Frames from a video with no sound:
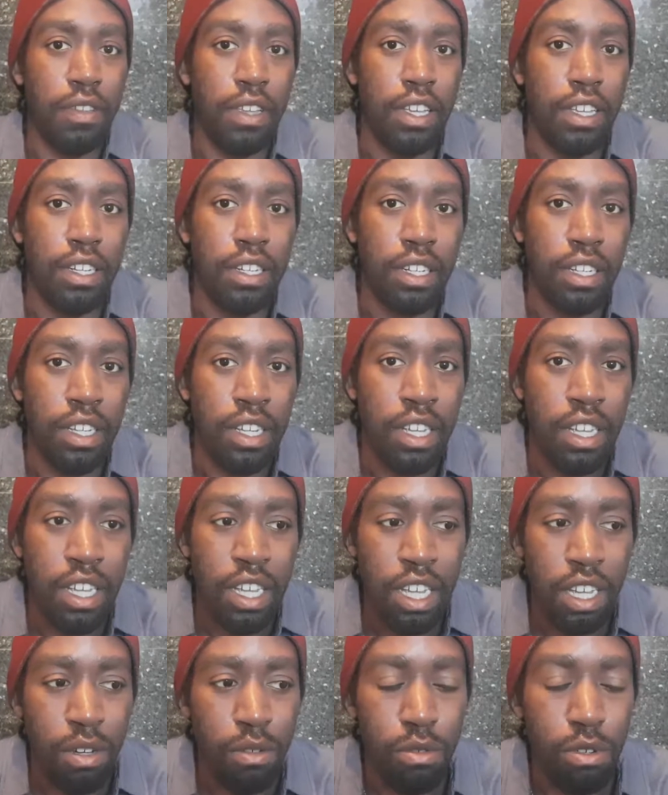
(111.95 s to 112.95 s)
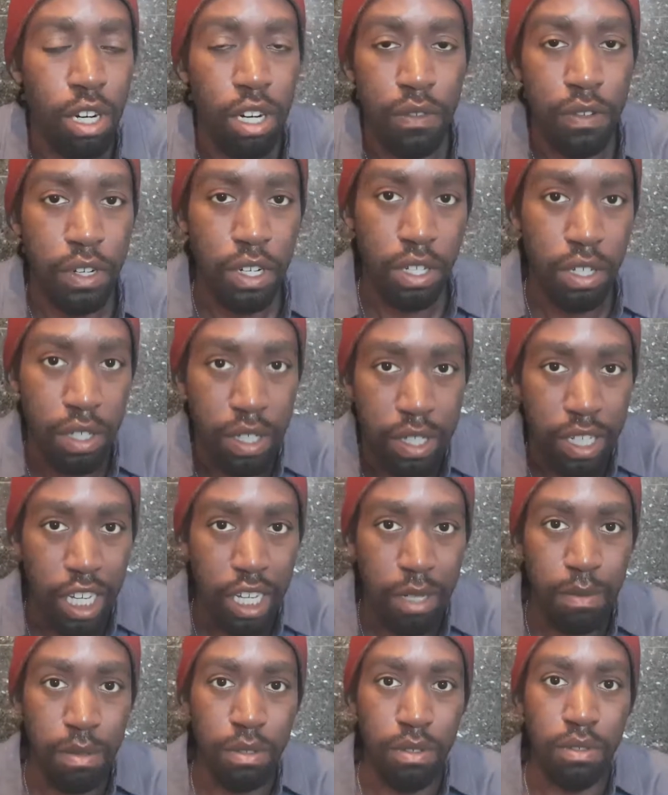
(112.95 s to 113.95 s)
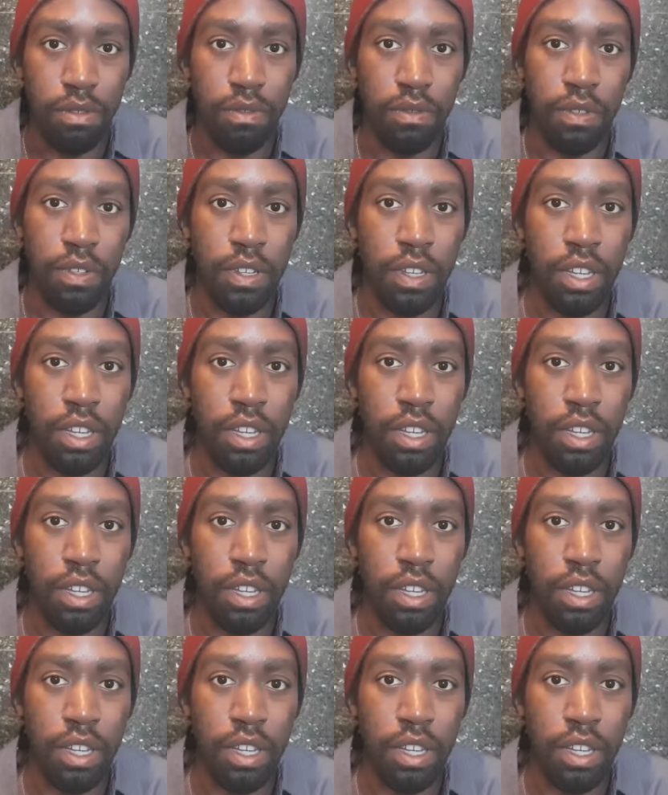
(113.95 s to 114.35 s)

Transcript: and wherever type of